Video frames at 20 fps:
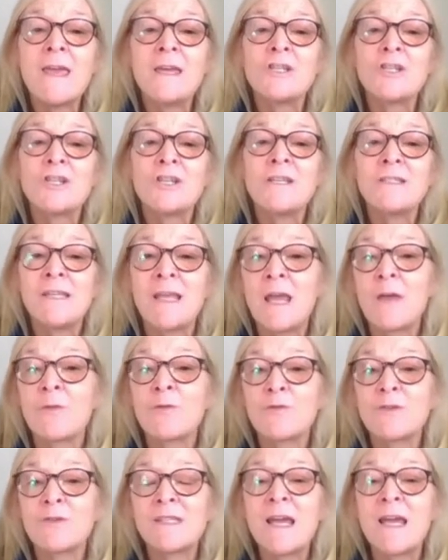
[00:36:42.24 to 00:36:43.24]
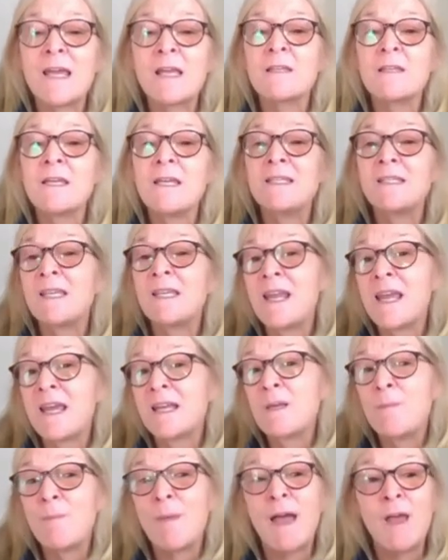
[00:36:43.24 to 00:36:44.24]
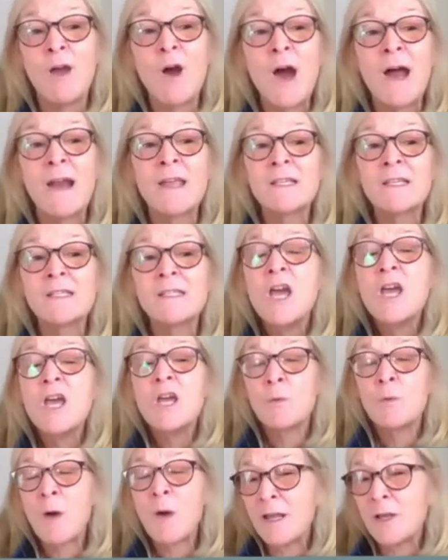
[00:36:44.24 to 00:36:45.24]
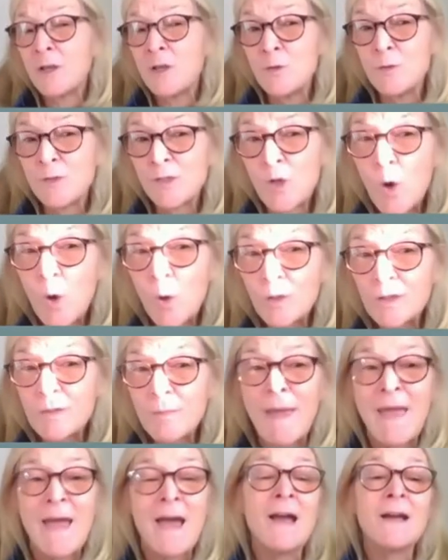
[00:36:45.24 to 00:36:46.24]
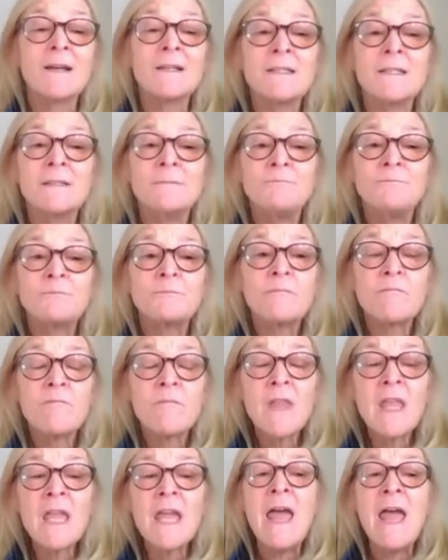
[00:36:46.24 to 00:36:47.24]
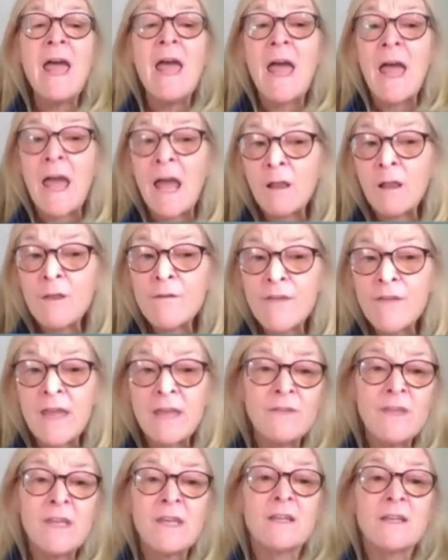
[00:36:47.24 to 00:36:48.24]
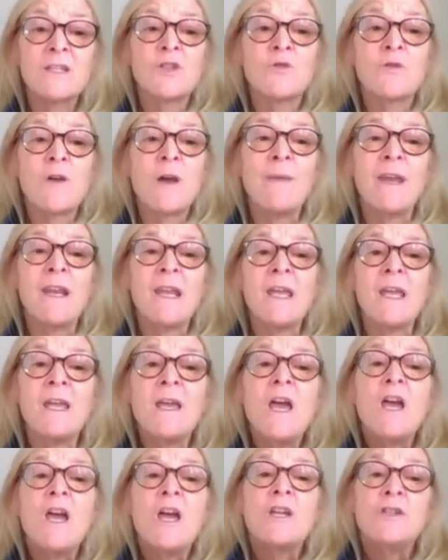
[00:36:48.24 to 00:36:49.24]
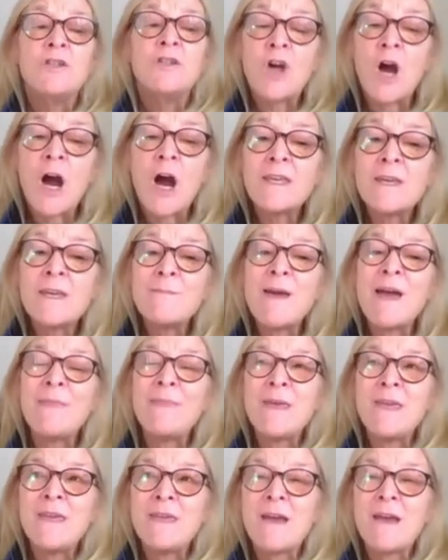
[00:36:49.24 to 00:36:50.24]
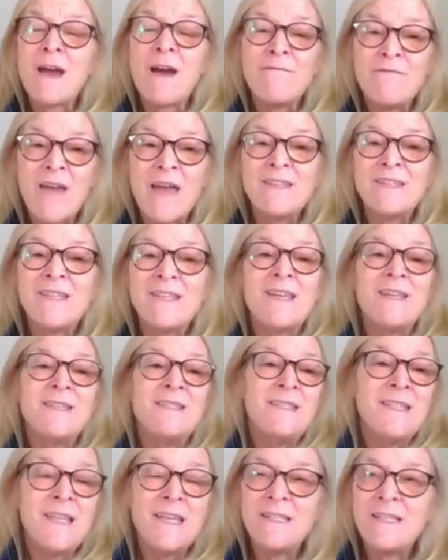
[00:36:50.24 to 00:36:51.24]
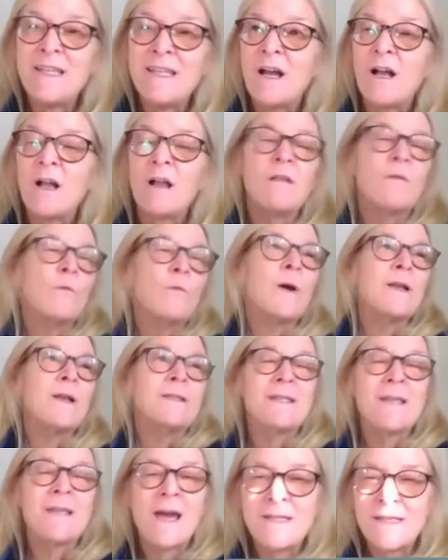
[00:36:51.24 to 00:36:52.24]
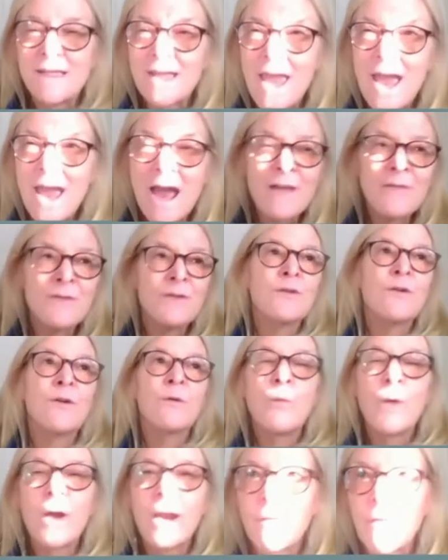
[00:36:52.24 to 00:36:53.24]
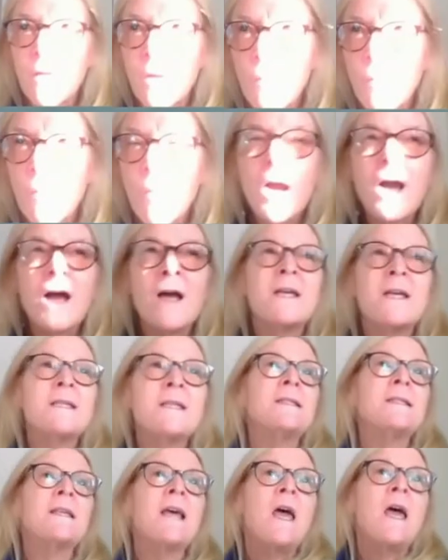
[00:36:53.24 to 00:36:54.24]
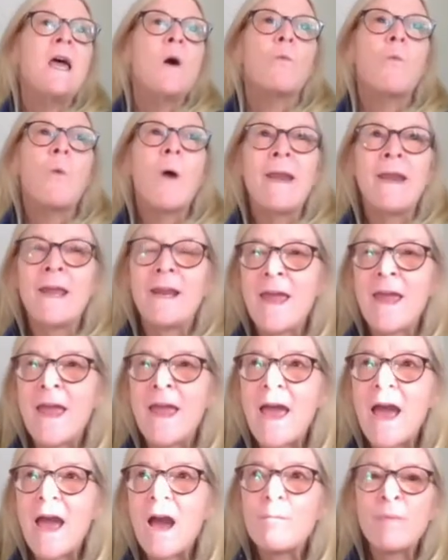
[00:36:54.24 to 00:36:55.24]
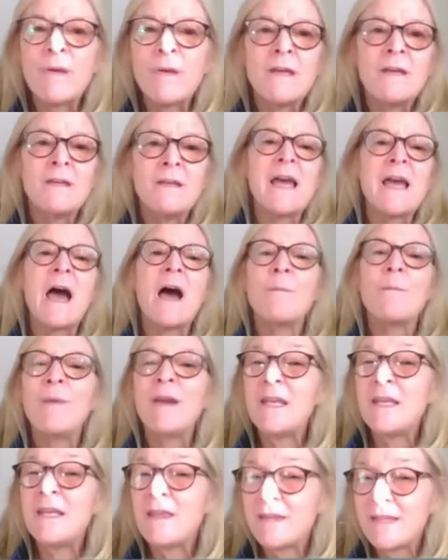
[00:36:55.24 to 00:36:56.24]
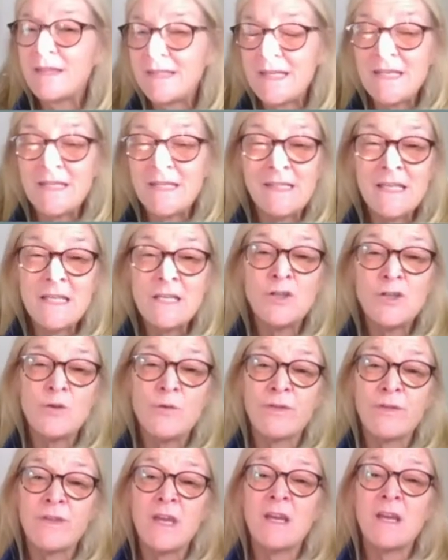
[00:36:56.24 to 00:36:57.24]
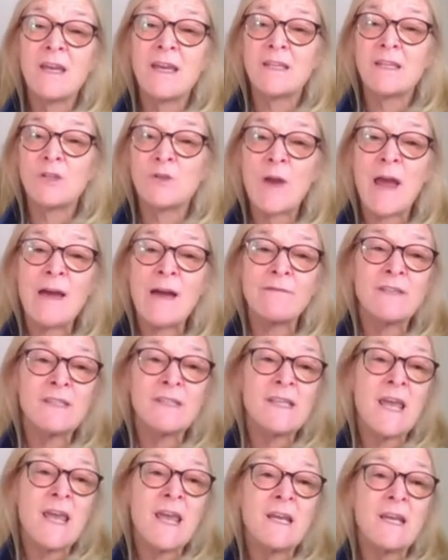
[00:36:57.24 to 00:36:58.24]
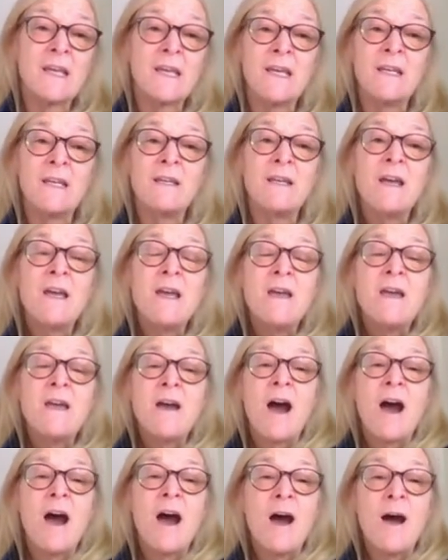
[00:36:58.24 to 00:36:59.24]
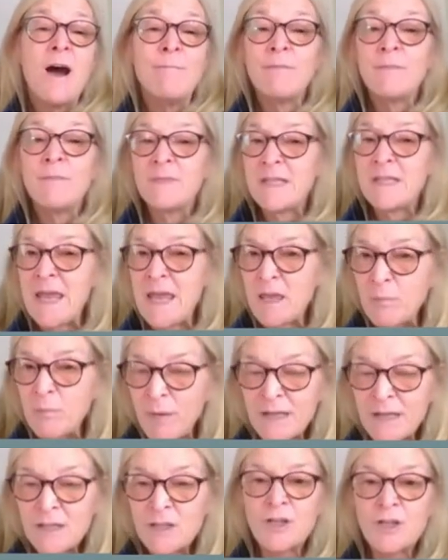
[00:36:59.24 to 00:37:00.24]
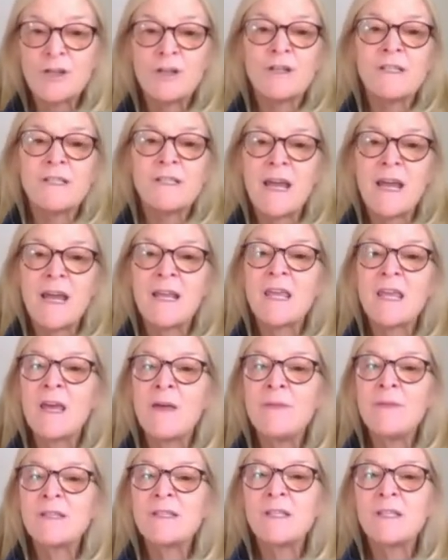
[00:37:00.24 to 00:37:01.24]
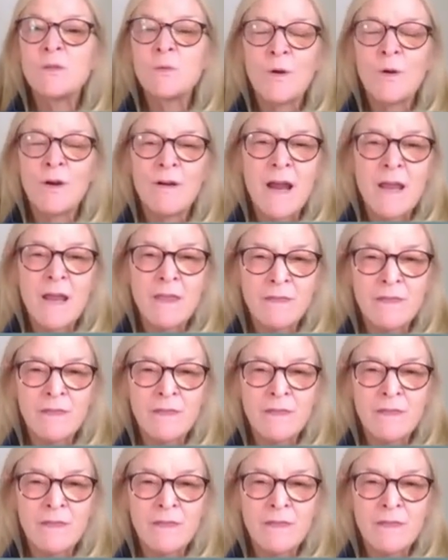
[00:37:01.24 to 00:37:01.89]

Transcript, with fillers: agents, anthracyclines, and antibiotics. Want to use cold packs. Elevate the extremity. Document the event in detail what size catheter, where it was, when it happened, how many cc's you think extravasated. Um, take pictures. And again, this is where I